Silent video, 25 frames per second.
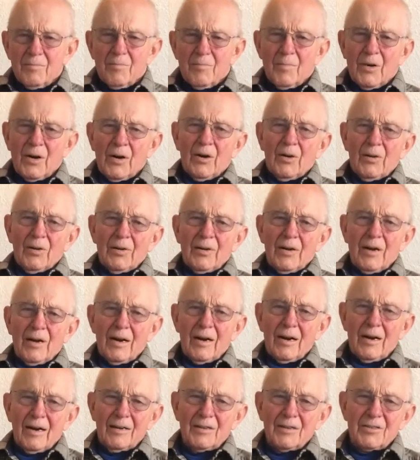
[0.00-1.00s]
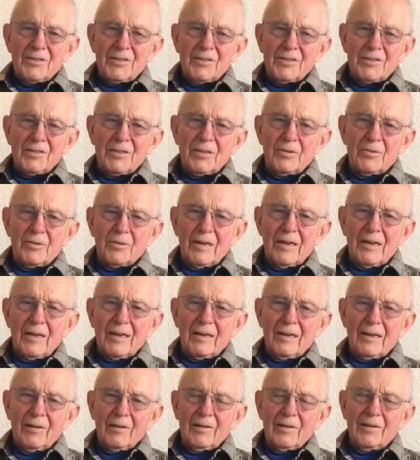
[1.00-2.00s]
Marilyn Hart, Sigrid
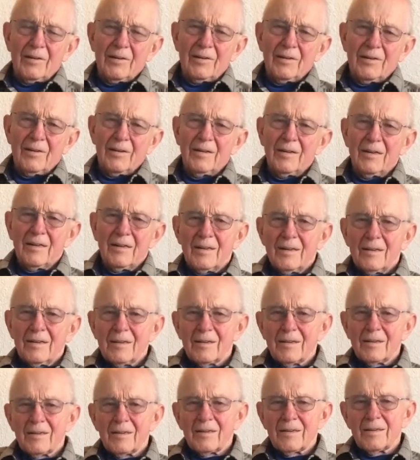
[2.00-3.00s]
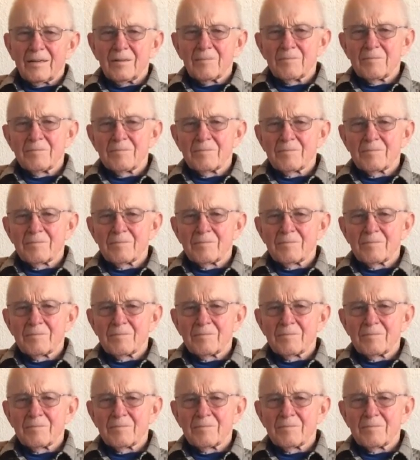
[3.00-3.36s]
England, and